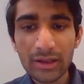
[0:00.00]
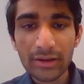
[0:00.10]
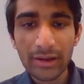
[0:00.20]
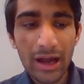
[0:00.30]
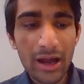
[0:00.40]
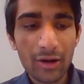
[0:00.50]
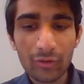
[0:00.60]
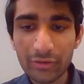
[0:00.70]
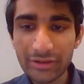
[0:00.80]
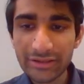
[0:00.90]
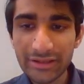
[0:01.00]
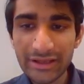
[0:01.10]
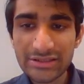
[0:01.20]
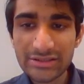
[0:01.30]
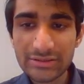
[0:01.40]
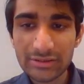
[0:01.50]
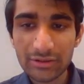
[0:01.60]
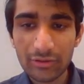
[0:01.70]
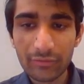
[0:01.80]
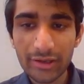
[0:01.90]
Now, in the next
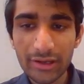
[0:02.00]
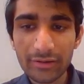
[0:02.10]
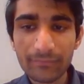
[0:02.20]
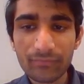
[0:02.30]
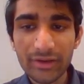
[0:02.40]
over here,